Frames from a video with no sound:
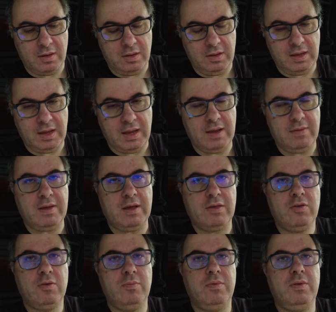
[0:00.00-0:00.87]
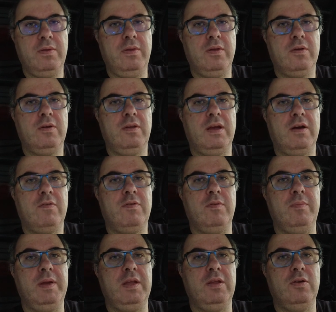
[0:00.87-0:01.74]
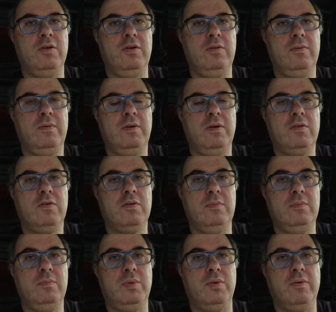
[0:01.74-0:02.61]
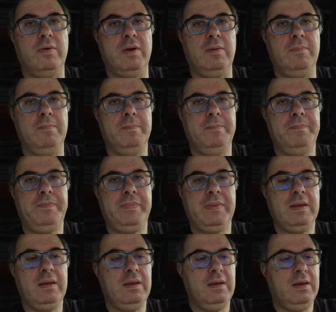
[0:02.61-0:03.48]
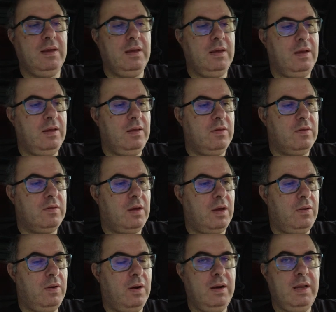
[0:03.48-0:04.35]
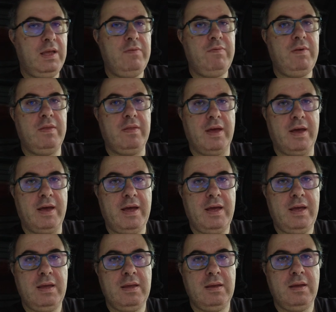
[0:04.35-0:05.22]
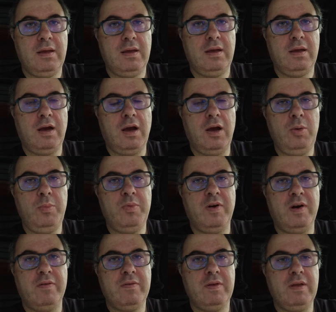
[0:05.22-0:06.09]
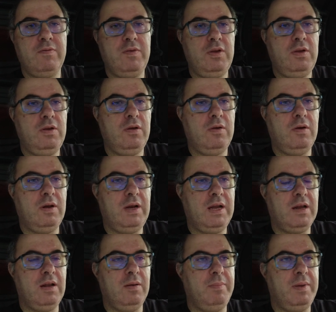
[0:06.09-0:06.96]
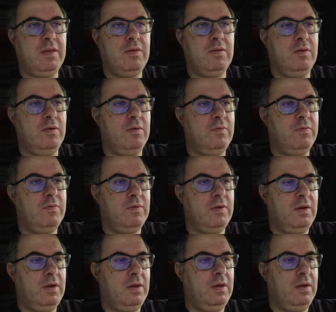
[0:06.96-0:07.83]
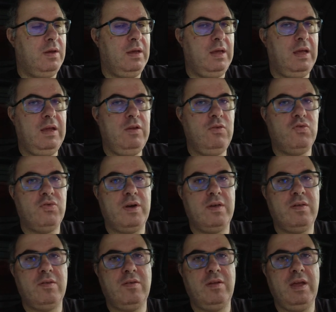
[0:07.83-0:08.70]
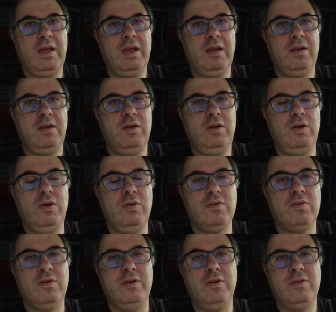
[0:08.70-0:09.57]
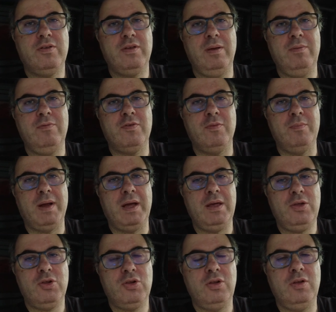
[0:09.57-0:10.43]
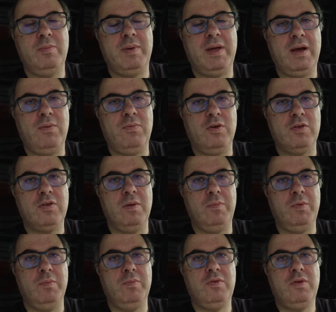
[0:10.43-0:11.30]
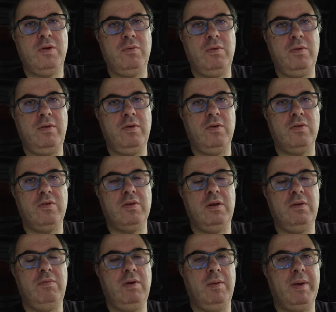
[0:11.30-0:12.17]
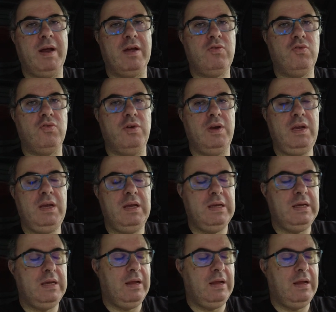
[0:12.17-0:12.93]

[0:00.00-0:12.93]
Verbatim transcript: yeah, that's something that's going to have to be done at some point. So I'll leave it there. Hope I've given you a little bit of interesting, useless information about what I'm up to with the auxiliary battery,